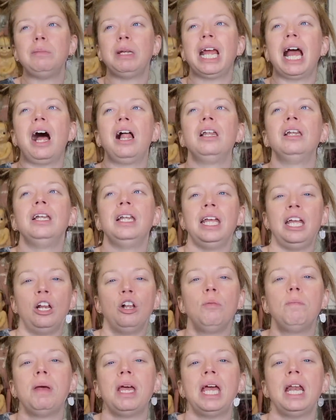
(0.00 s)
me a
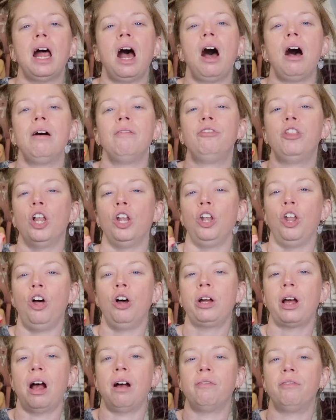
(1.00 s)
little bit of the
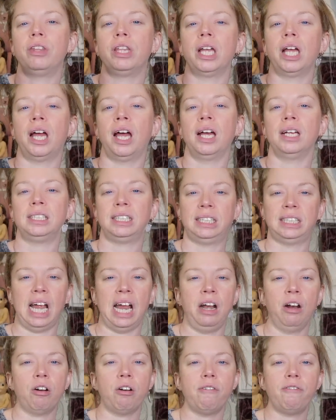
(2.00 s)
look of the
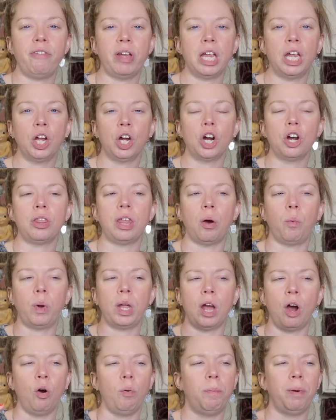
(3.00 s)
satyr figure that
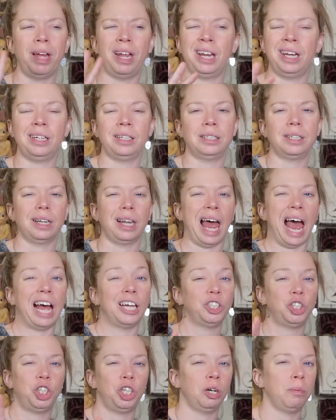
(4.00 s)
we opened
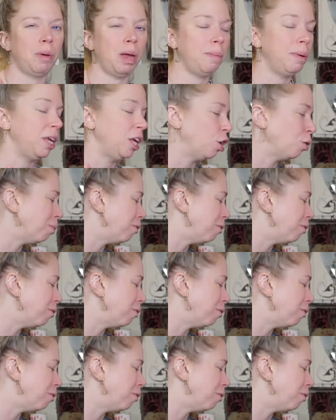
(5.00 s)
last year, maybe year